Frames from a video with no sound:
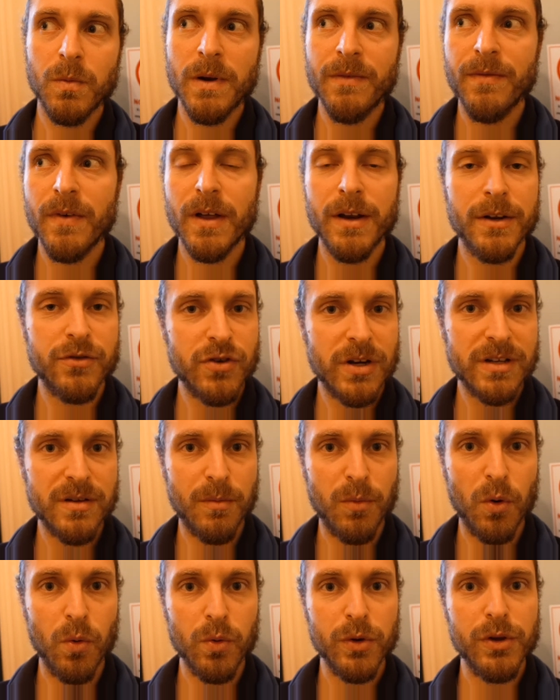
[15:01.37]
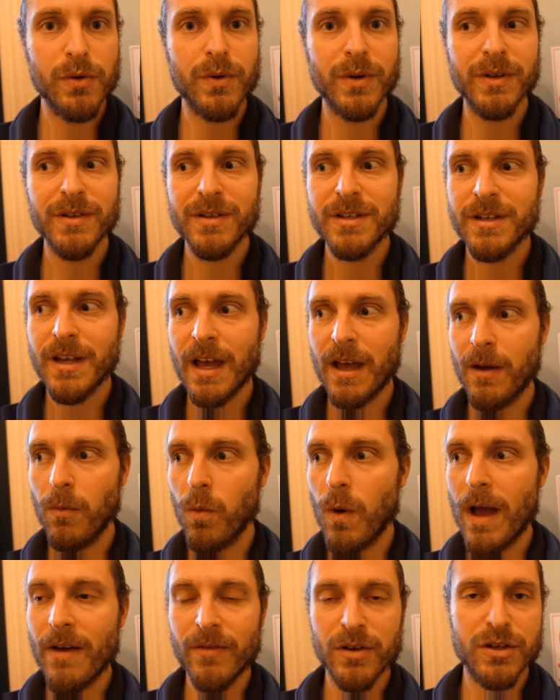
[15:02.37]
with an addressable, you can set
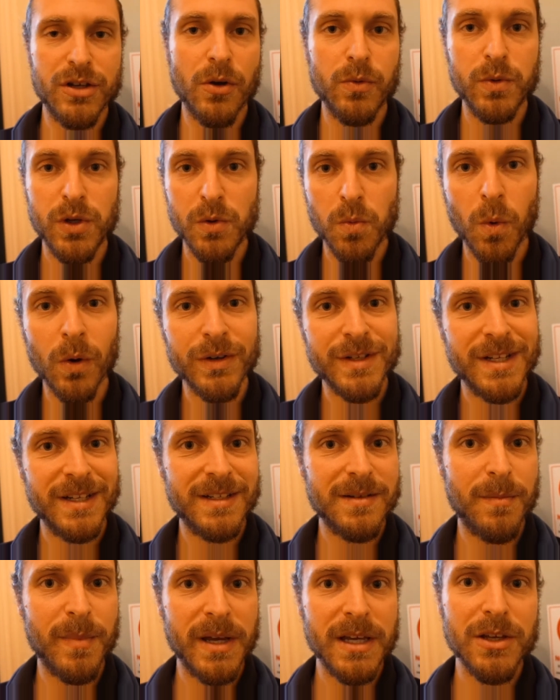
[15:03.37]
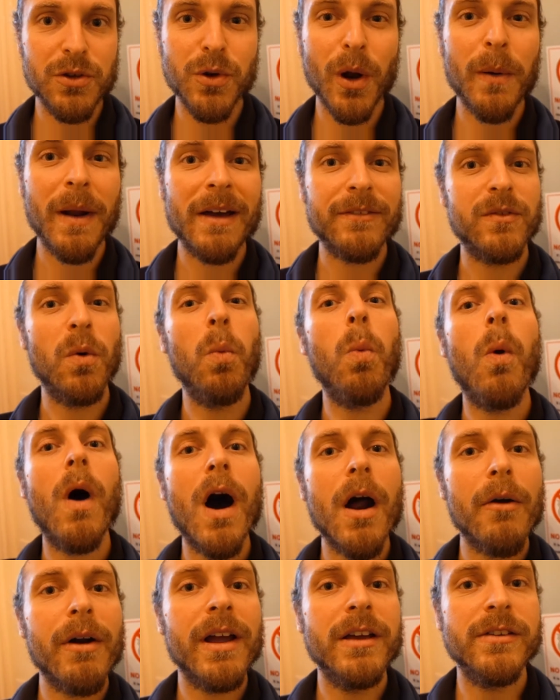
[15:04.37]
whatever zone you want it to be. You don't have to
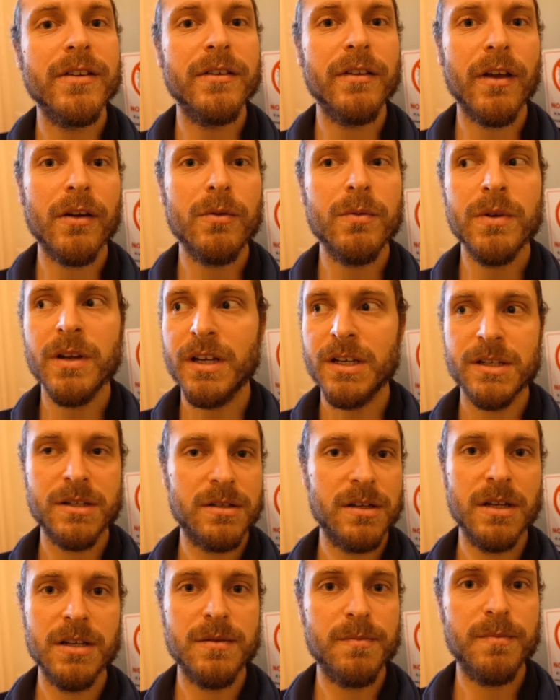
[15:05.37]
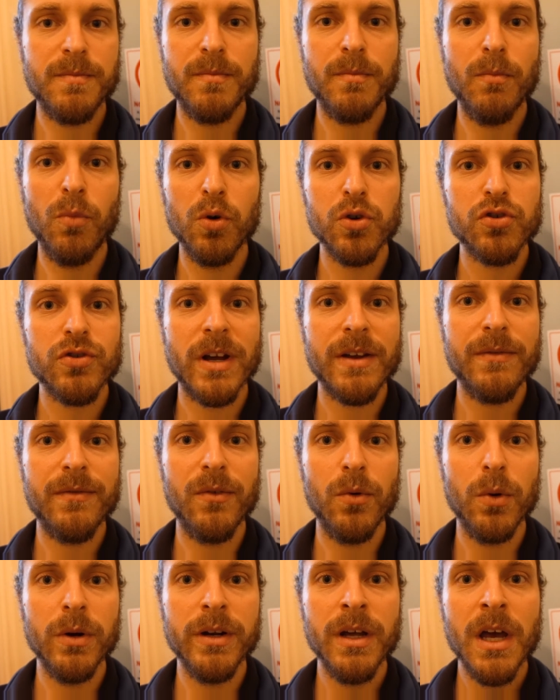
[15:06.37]
wire it as a zone. It's more
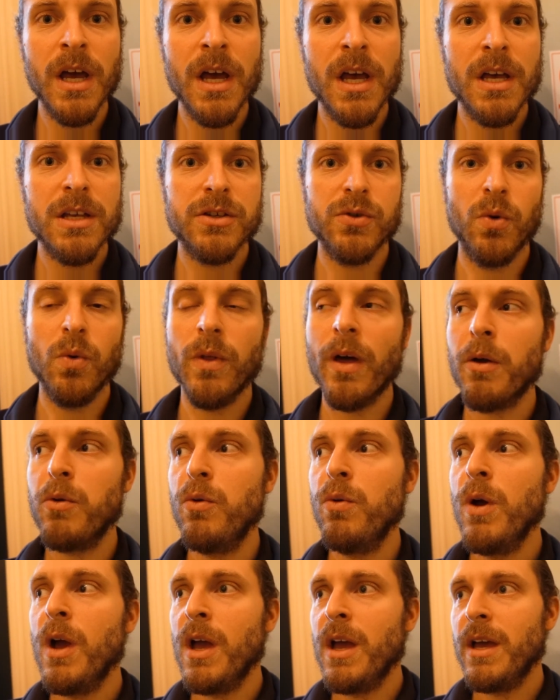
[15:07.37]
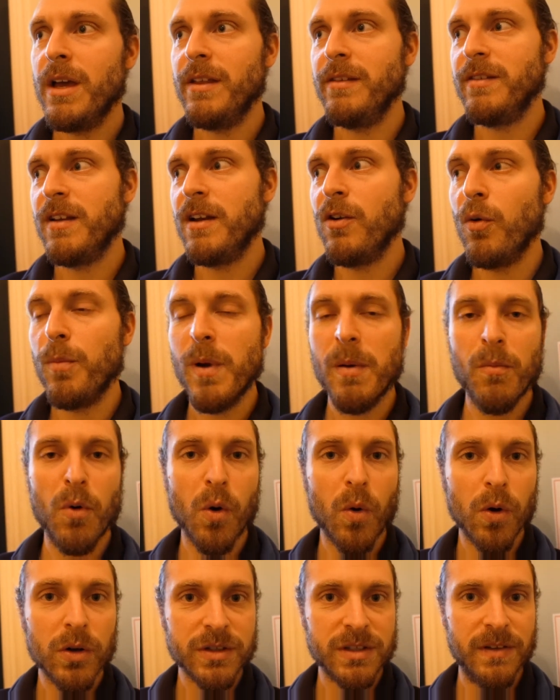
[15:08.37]
straightforward. So although there's a little bit
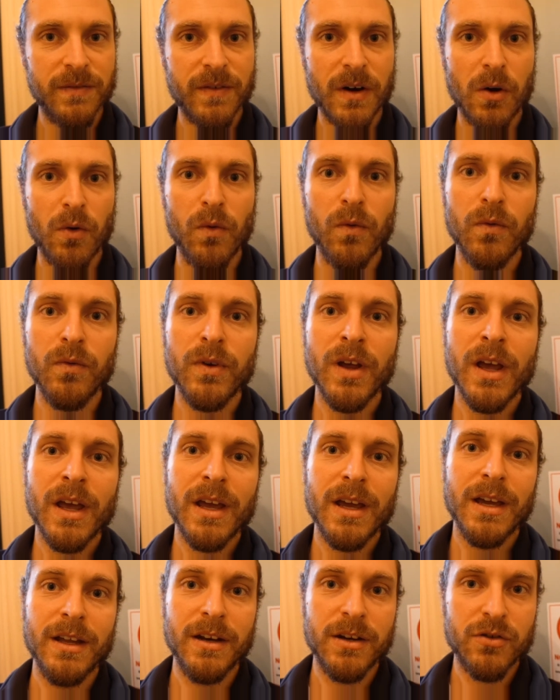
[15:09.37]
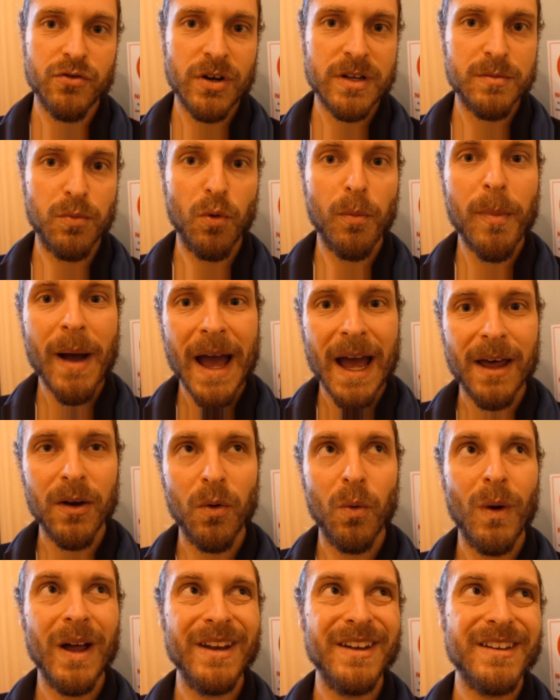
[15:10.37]
more cost involved in an addressable
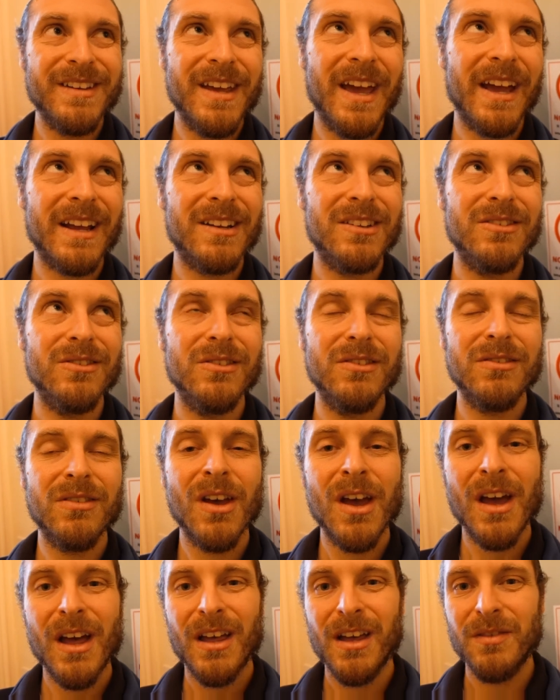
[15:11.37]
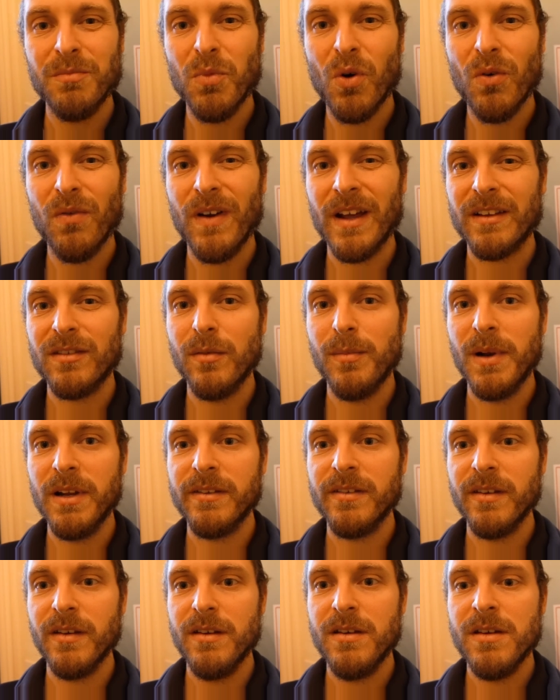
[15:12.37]
panel and detectors, there's more
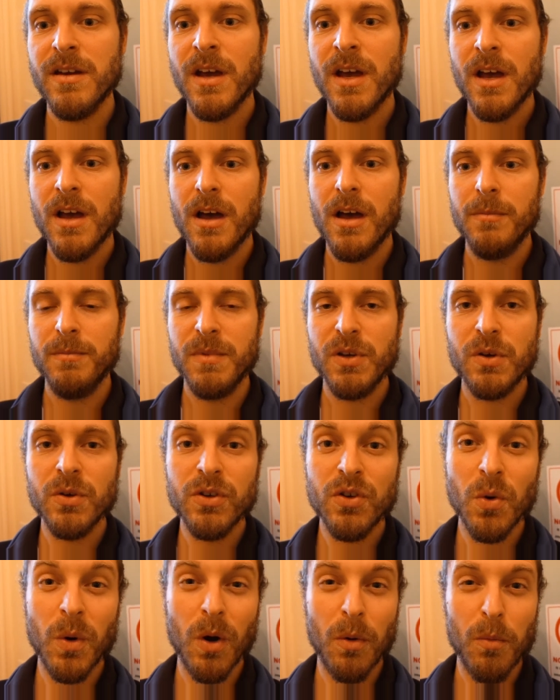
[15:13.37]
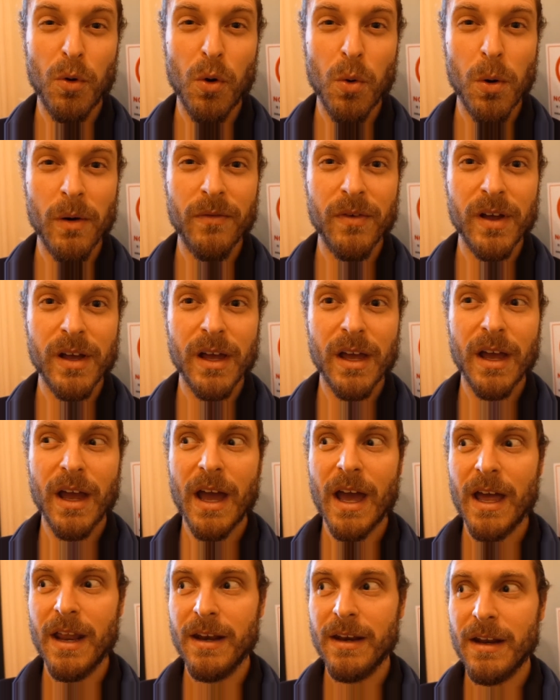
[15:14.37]
flexibility. You can do a lot more with it,
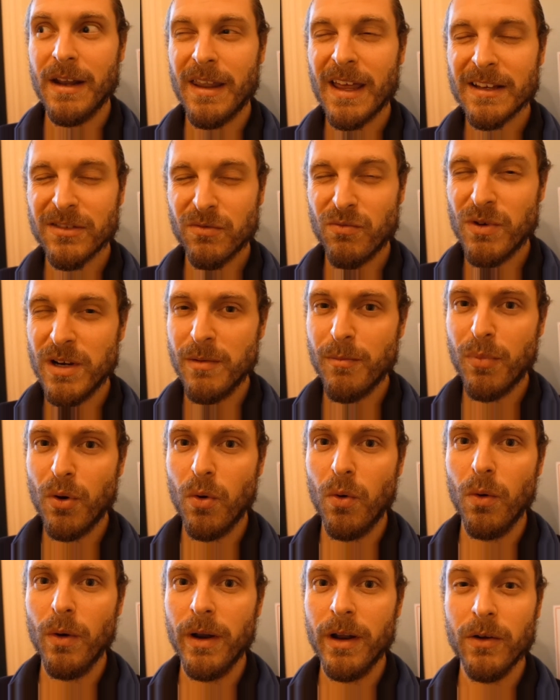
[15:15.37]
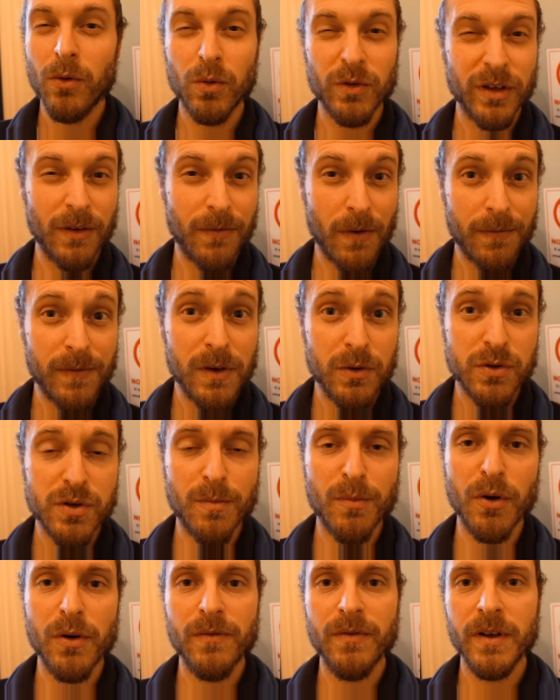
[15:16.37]
and that's really important, and also for future
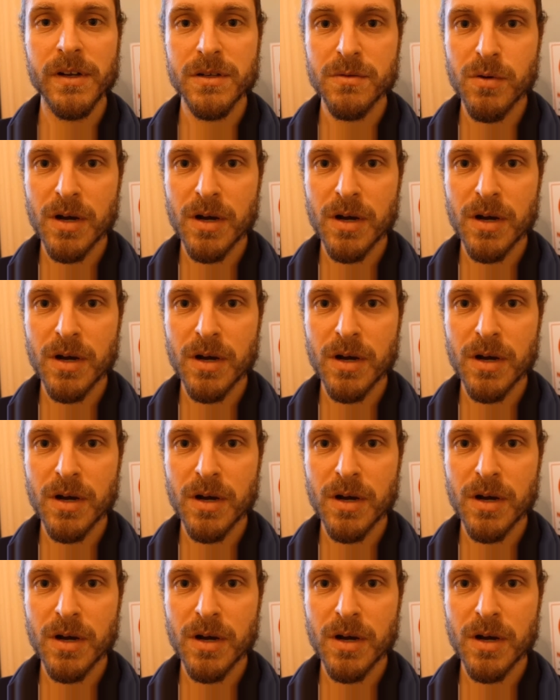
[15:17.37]
proofing as